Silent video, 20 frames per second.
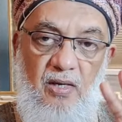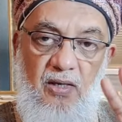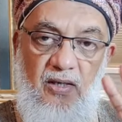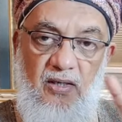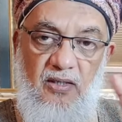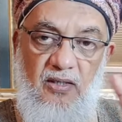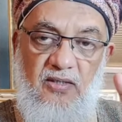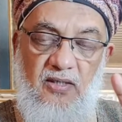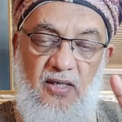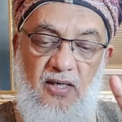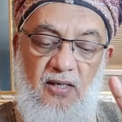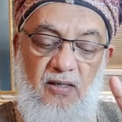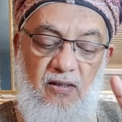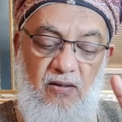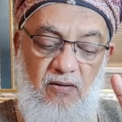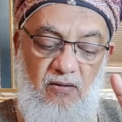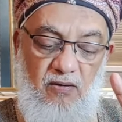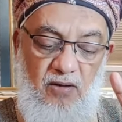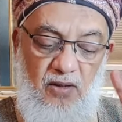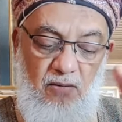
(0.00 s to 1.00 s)
He
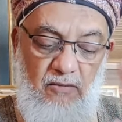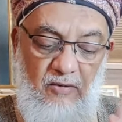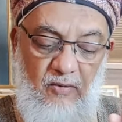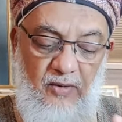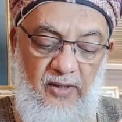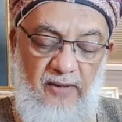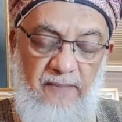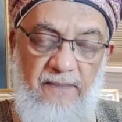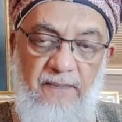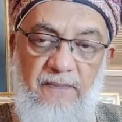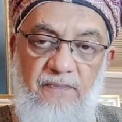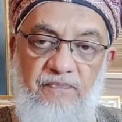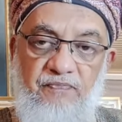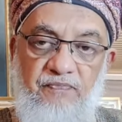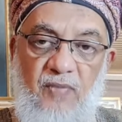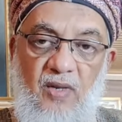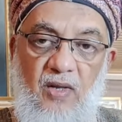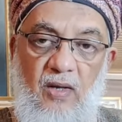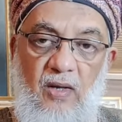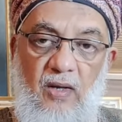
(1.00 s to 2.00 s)
said, number 1,
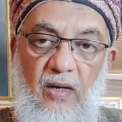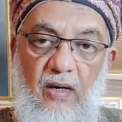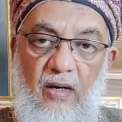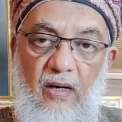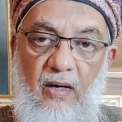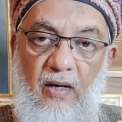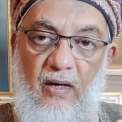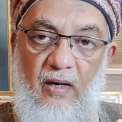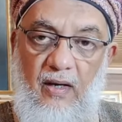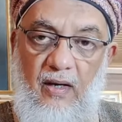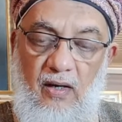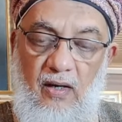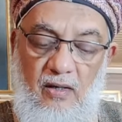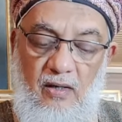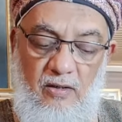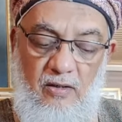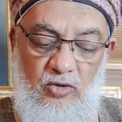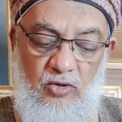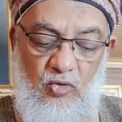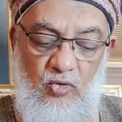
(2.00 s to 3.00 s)

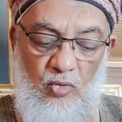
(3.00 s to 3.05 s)
learn